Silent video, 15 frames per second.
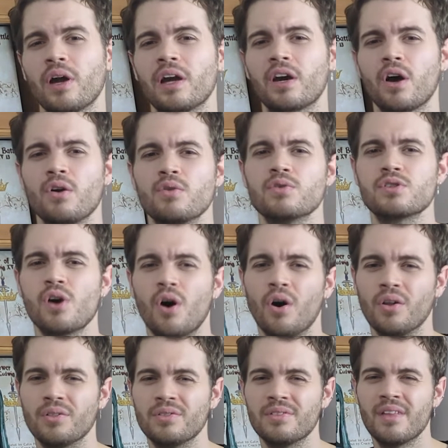it goes
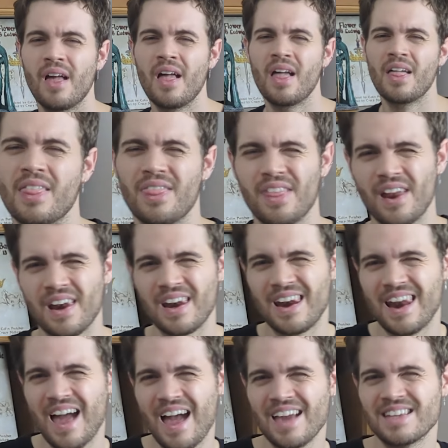on, the
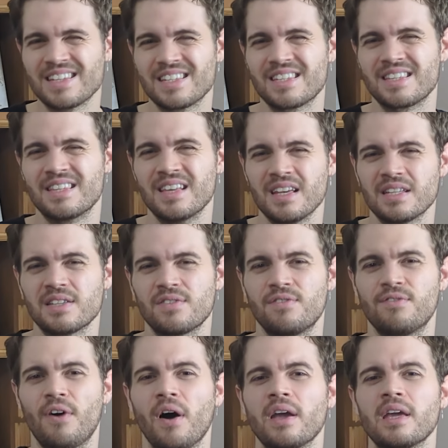less this
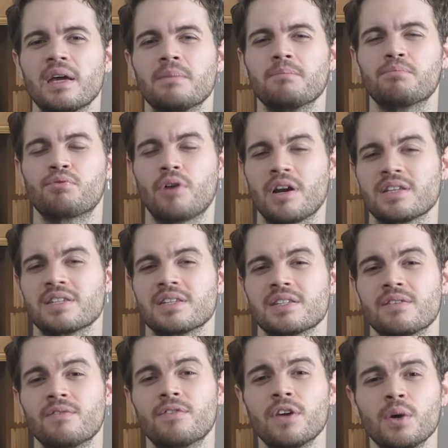fight impresses
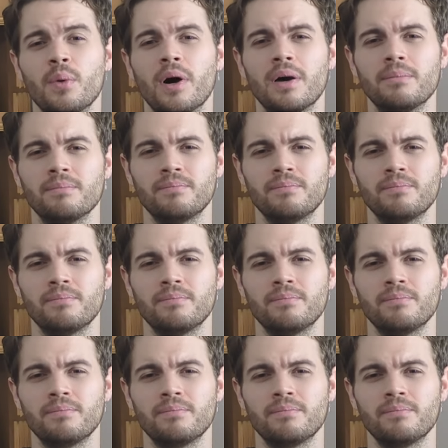the viewer.